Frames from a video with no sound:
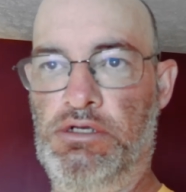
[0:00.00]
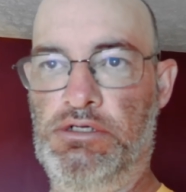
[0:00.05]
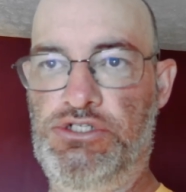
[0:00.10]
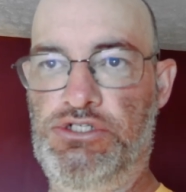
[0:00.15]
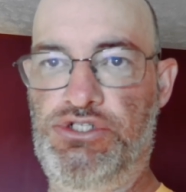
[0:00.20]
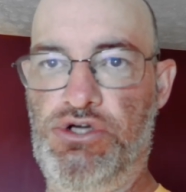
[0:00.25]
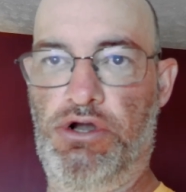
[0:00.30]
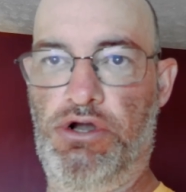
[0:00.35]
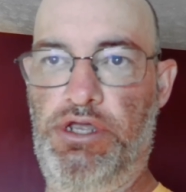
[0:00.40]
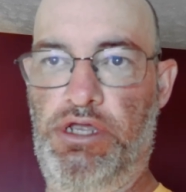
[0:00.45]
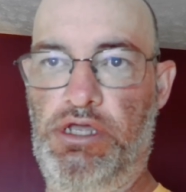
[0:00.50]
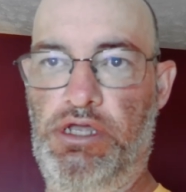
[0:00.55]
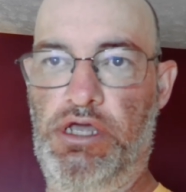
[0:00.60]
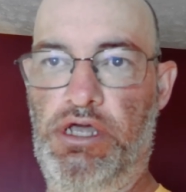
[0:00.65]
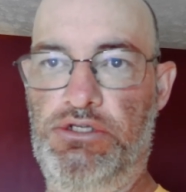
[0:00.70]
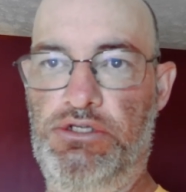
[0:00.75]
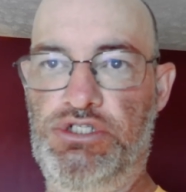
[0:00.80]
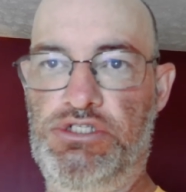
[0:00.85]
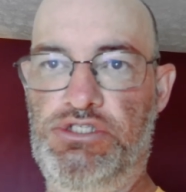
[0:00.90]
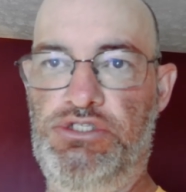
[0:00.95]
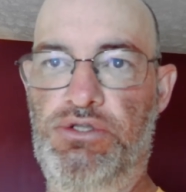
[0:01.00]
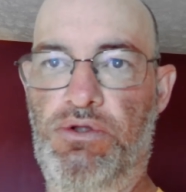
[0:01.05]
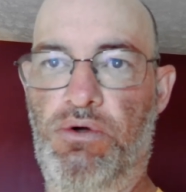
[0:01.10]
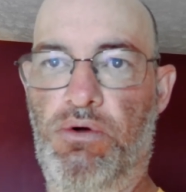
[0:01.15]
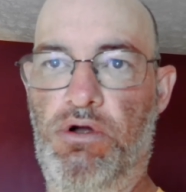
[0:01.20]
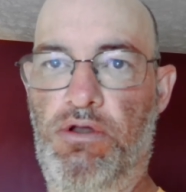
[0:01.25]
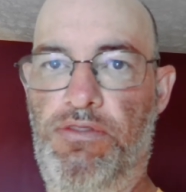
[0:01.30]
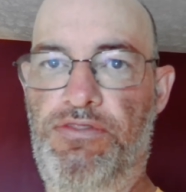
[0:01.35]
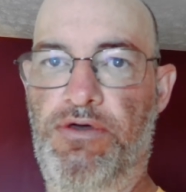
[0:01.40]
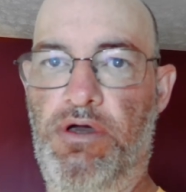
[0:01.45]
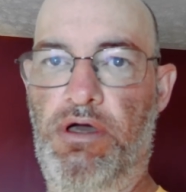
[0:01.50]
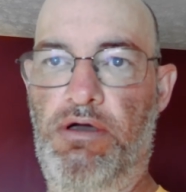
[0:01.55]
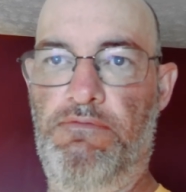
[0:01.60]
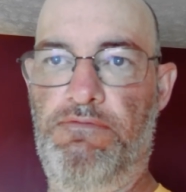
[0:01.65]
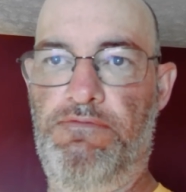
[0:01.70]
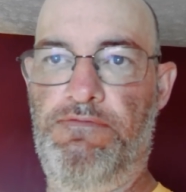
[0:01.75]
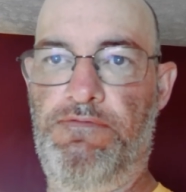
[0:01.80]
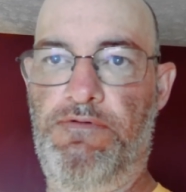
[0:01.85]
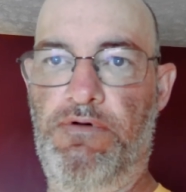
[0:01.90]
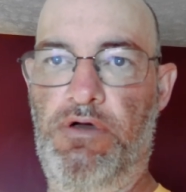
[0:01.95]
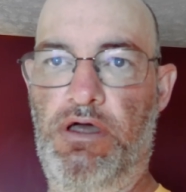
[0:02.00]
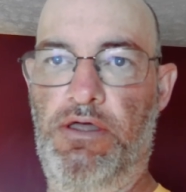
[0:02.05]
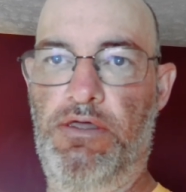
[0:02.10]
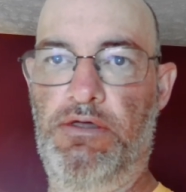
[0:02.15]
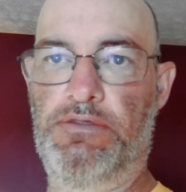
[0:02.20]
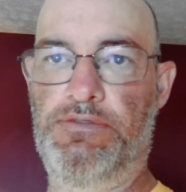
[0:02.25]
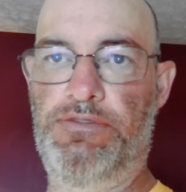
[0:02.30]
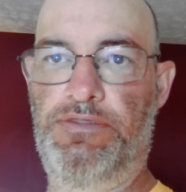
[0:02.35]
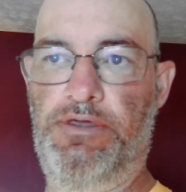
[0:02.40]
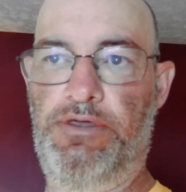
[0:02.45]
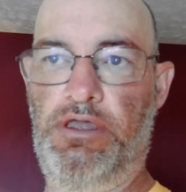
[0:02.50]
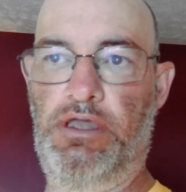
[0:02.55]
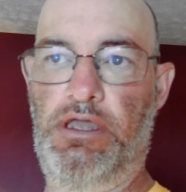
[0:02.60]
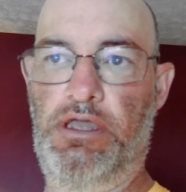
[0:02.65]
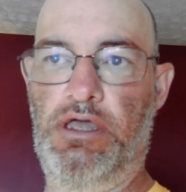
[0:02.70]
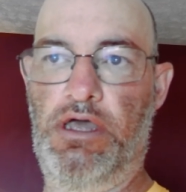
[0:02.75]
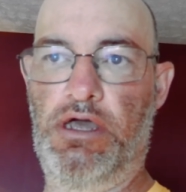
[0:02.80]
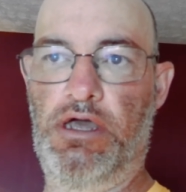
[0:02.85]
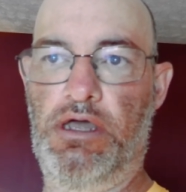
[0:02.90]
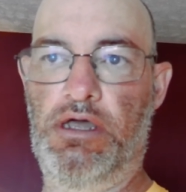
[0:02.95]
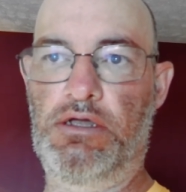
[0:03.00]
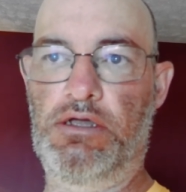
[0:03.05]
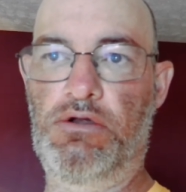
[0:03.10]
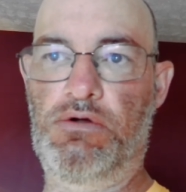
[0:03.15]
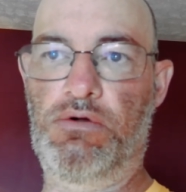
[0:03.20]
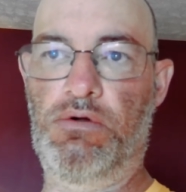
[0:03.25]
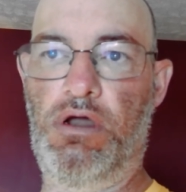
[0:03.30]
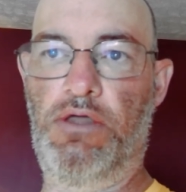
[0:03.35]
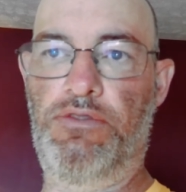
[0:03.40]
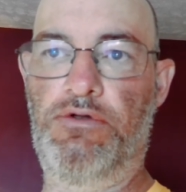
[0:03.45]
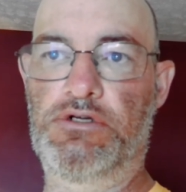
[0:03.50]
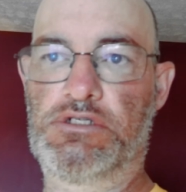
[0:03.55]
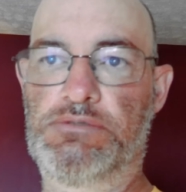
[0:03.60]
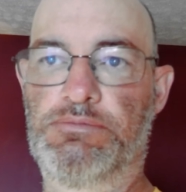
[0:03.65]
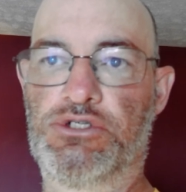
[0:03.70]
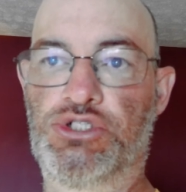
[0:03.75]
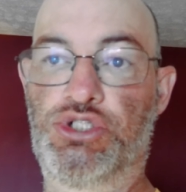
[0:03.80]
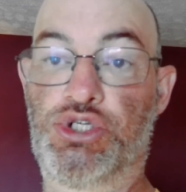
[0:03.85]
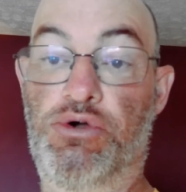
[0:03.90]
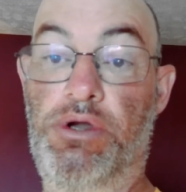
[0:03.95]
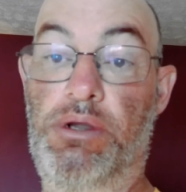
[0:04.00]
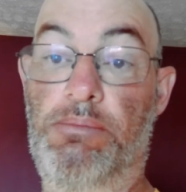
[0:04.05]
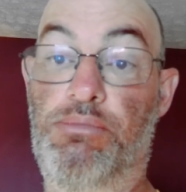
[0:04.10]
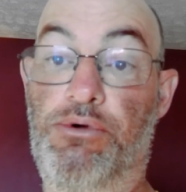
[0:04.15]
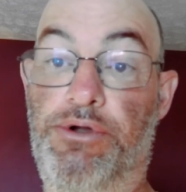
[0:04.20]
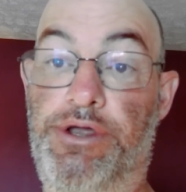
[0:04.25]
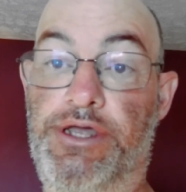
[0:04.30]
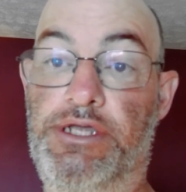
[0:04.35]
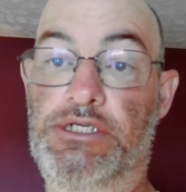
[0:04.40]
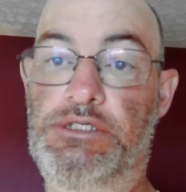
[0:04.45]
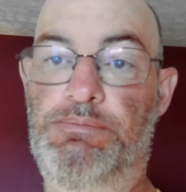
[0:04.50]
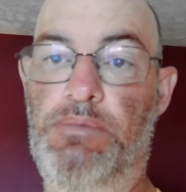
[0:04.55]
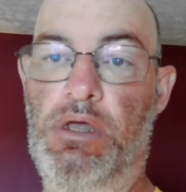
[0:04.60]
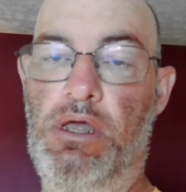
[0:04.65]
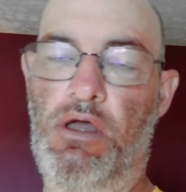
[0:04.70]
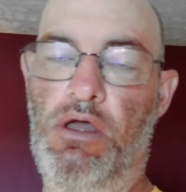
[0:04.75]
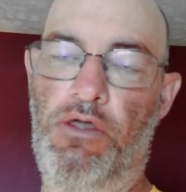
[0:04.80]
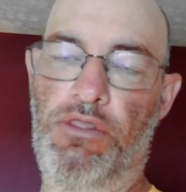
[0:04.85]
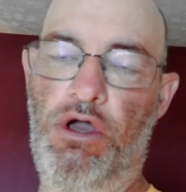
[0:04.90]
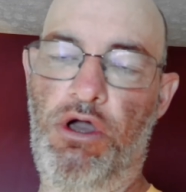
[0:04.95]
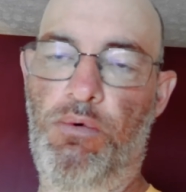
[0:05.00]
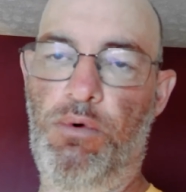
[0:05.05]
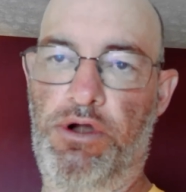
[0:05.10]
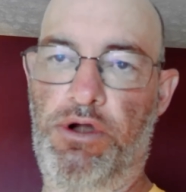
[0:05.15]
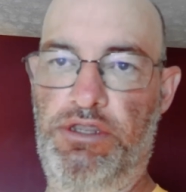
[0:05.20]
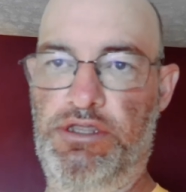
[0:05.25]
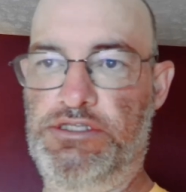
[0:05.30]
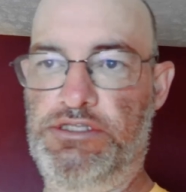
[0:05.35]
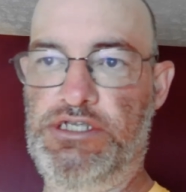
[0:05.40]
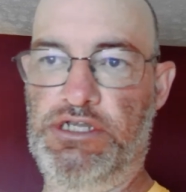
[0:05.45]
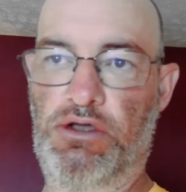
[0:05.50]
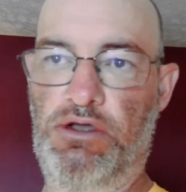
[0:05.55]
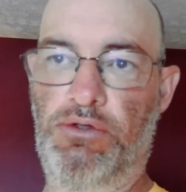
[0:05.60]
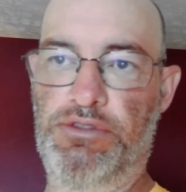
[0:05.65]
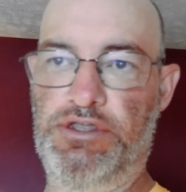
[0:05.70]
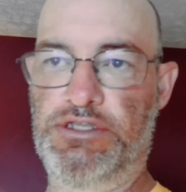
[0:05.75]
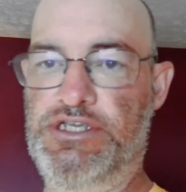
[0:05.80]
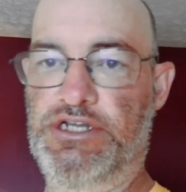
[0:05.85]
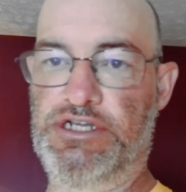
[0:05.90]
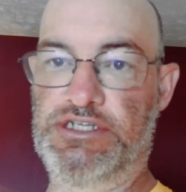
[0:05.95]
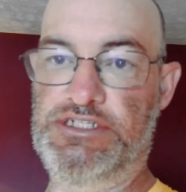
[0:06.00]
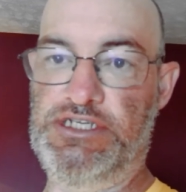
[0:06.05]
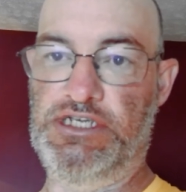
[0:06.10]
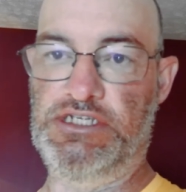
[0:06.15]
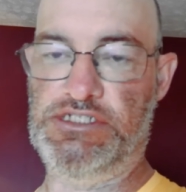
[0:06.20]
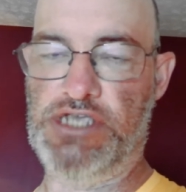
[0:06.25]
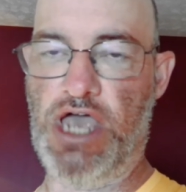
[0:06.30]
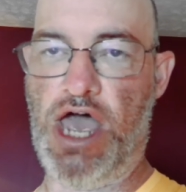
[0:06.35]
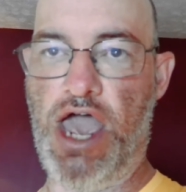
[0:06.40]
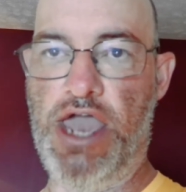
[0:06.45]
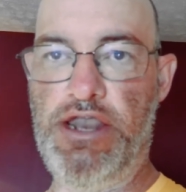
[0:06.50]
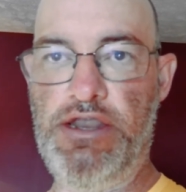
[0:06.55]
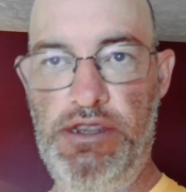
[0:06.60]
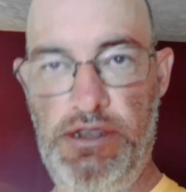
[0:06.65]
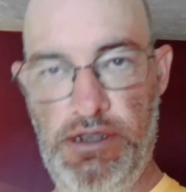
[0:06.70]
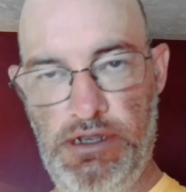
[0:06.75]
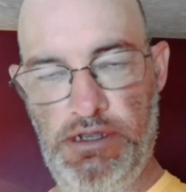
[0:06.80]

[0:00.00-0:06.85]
starting just north of the Carruthers, Missouri Bridge, although we're on the Tennessee side.